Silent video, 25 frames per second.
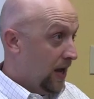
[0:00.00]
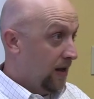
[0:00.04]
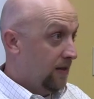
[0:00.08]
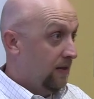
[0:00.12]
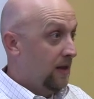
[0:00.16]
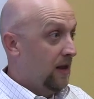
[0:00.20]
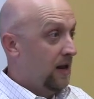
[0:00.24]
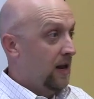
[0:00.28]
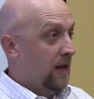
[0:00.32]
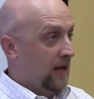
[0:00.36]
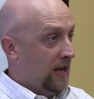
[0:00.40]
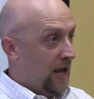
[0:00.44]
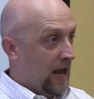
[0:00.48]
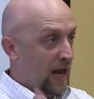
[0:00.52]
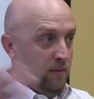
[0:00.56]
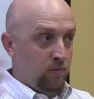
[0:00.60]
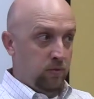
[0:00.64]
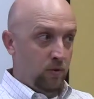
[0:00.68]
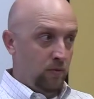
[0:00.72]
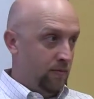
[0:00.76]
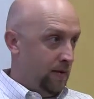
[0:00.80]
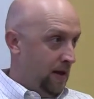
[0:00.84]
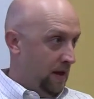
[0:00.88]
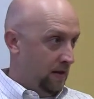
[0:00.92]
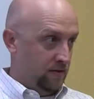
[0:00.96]
and then a
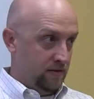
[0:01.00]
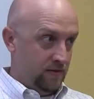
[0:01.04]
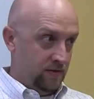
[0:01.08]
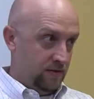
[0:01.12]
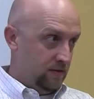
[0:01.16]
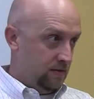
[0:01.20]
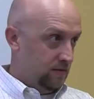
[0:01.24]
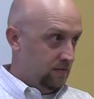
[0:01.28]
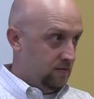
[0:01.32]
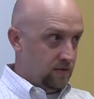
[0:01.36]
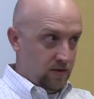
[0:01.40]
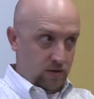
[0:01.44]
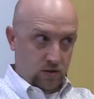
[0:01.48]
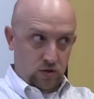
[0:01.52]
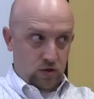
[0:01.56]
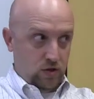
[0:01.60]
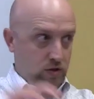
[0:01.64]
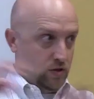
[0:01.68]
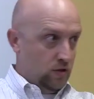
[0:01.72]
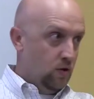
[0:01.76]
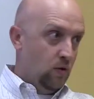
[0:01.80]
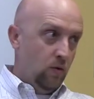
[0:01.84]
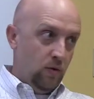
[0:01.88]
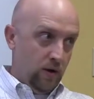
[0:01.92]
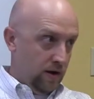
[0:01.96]
cable mess that's
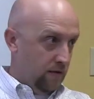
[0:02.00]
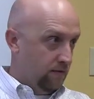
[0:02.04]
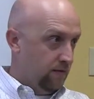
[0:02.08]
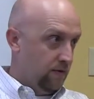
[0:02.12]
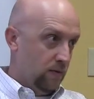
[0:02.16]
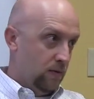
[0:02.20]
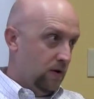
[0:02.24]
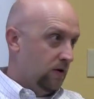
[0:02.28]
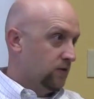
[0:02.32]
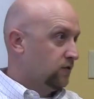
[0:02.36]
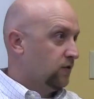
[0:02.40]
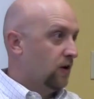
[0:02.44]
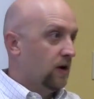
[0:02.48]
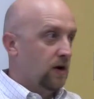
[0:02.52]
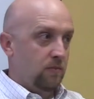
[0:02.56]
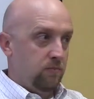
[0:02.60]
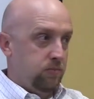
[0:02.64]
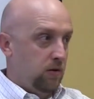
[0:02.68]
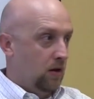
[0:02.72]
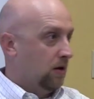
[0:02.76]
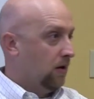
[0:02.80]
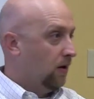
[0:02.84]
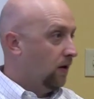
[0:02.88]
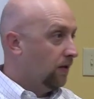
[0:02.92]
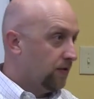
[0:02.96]
just going everywhere trying
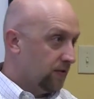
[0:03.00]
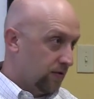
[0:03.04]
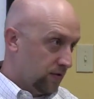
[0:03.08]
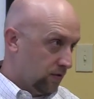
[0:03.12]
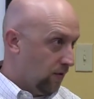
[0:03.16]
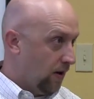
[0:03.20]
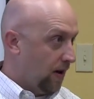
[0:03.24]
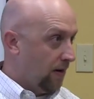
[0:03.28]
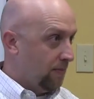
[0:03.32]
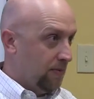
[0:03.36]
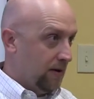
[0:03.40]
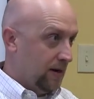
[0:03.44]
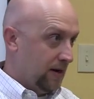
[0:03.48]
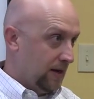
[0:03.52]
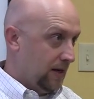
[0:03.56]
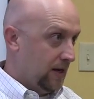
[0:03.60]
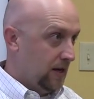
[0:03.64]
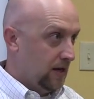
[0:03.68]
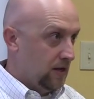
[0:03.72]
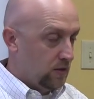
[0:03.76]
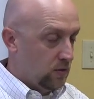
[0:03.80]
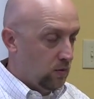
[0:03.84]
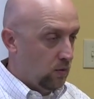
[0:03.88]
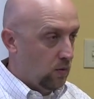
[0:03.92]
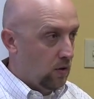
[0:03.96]
to plug all this crap in to
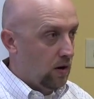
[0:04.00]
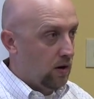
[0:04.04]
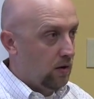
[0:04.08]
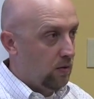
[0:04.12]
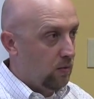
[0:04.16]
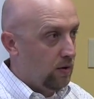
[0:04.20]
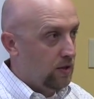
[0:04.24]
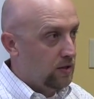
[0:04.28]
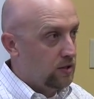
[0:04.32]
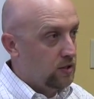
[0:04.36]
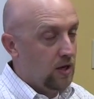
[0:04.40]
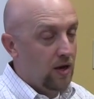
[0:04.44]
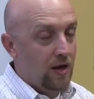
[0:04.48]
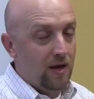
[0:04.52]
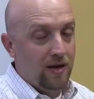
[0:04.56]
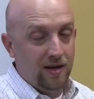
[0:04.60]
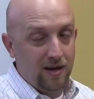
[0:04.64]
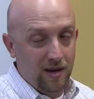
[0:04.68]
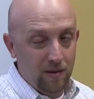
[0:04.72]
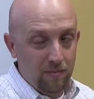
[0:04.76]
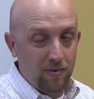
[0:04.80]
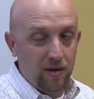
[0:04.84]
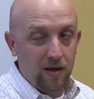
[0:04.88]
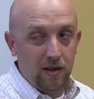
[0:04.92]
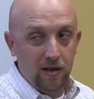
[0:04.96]
get it to work, which
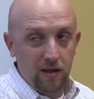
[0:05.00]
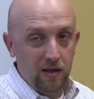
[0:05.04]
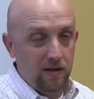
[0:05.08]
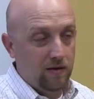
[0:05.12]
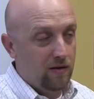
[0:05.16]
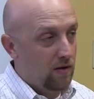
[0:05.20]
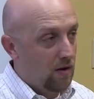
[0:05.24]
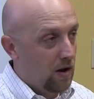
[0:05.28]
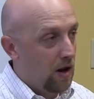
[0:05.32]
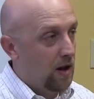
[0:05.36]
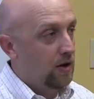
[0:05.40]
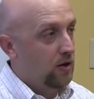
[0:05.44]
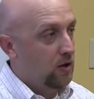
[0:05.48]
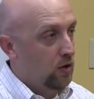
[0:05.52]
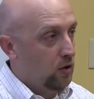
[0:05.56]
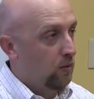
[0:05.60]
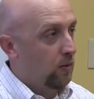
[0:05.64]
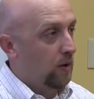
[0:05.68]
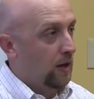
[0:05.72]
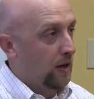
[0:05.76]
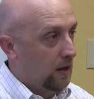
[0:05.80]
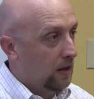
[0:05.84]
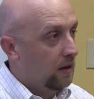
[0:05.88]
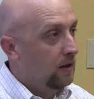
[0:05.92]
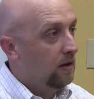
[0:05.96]
typically they're not
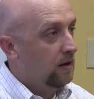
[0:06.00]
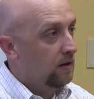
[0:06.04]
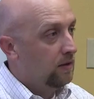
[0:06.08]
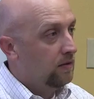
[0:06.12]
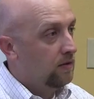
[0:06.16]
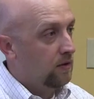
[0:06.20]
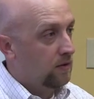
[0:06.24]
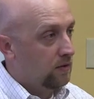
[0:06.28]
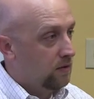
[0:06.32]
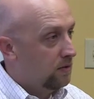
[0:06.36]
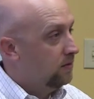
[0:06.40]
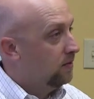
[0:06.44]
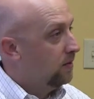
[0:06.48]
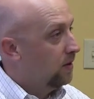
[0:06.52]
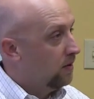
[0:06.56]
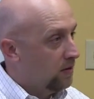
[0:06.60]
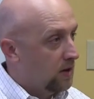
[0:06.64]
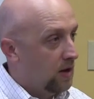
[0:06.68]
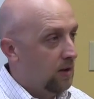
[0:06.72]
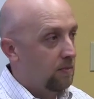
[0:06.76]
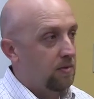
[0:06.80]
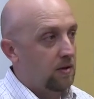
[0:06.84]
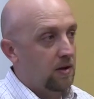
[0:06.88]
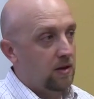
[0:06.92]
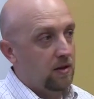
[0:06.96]
doing. They're
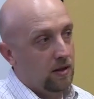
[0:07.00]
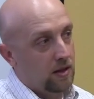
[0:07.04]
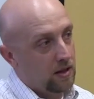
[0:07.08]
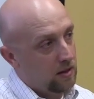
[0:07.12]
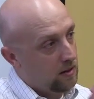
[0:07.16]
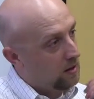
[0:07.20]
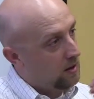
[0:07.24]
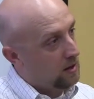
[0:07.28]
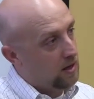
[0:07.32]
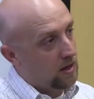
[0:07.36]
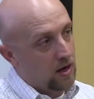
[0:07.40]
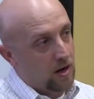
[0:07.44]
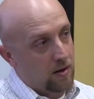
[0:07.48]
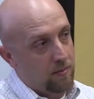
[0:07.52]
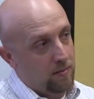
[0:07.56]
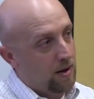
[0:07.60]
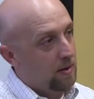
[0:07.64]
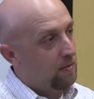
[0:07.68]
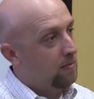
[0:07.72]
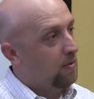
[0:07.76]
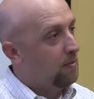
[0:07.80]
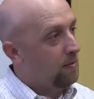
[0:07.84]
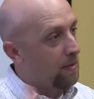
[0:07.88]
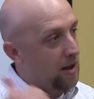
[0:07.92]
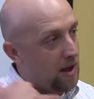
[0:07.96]
they're typically looking at a
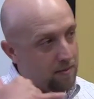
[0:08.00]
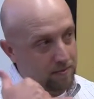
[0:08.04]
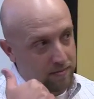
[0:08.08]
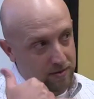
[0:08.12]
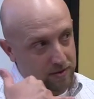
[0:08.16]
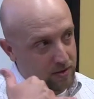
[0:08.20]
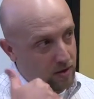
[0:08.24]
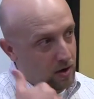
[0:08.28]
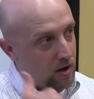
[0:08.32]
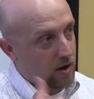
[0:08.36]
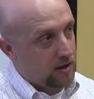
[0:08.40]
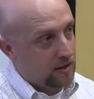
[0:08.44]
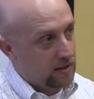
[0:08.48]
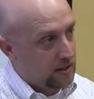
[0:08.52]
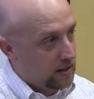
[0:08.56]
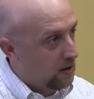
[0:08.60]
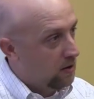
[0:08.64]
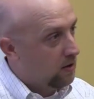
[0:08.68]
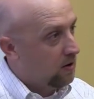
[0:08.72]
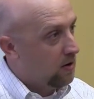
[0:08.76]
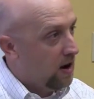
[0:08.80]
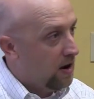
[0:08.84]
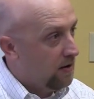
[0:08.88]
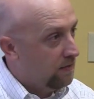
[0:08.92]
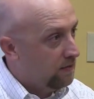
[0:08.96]
paper map and talking
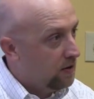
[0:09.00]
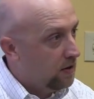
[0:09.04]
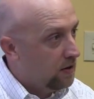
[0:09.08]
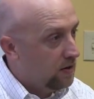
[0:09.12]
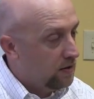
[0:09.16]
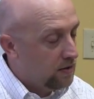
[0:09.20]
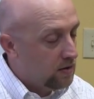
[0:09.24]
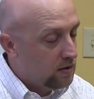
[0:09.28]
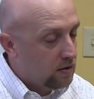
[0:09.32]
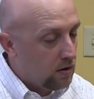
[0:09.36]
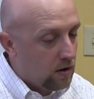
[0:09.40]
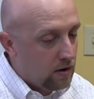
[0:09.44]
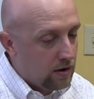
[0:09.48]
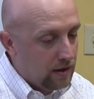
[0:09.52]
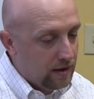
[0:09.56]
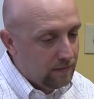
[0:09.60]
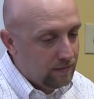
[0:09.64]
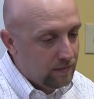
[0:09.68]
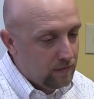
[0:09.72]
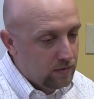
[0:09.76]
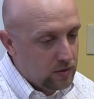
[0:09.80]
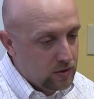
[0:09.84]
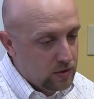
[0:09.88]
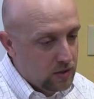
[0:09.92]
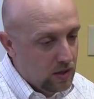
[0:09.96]
the aircraft onto the
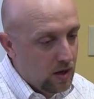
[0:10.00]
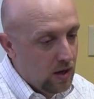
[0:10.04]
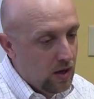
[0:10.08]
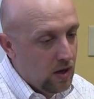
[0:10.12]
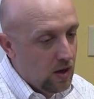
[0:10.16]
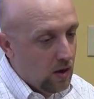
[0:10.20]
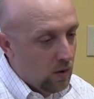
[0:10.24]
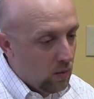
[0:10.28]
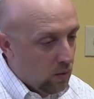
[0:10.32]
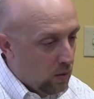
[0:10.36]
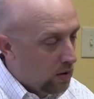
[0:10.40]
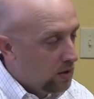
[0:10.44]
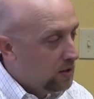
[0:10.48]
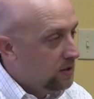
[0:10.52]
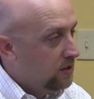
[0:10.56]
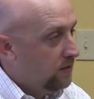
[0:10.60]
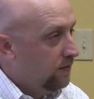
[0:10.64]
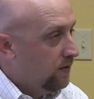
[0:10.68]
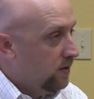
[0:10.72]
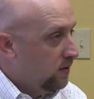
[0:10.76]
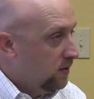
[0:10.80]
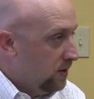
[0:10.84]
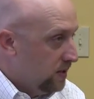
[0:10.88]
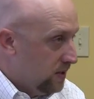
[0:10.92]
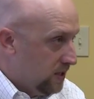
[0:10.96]
target, which works
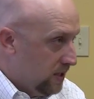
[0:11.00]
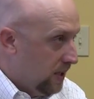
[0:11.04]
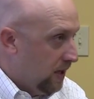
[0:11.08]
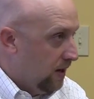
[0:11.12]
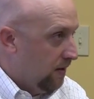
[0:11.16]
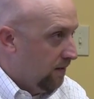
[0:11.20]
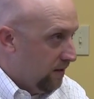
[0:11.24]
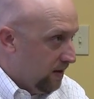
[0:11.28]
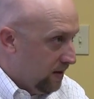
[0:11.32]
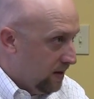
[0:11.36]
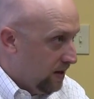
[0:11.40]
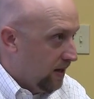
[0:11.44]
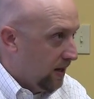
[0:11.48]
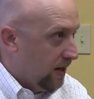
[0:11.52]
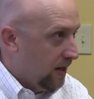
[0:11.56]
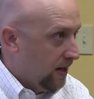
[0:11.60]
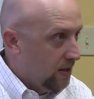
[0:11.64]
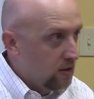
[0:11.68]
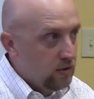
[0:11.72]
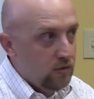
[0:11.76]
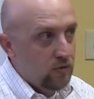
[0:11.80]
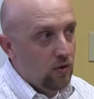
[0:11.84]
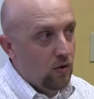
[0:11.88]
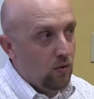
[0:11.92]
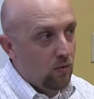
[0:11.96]
if you can see
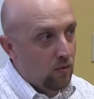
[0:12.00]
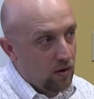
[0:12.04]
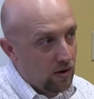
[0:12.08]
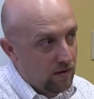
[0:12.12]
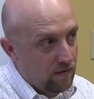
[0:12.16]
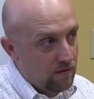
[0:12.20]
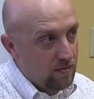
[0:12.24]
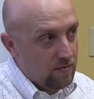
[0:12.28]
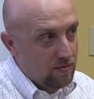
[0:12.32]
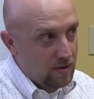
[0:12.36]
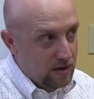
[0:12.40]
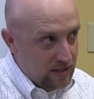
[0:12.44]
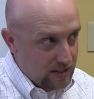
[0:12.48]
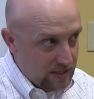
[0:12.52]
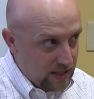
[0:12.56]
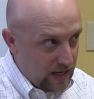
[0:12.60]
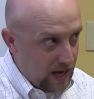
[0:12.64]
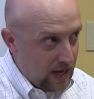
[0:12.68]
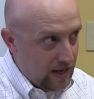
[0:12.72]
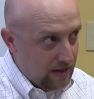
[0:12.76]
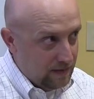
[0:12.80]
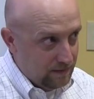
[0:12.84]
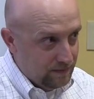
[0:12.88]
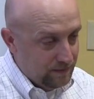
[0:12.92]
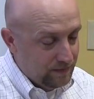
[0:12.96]
everything and you know where everybody's
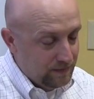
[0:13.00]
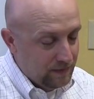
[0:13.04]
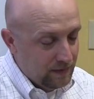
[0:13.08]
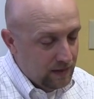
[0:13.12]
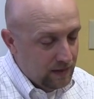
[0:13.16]
at.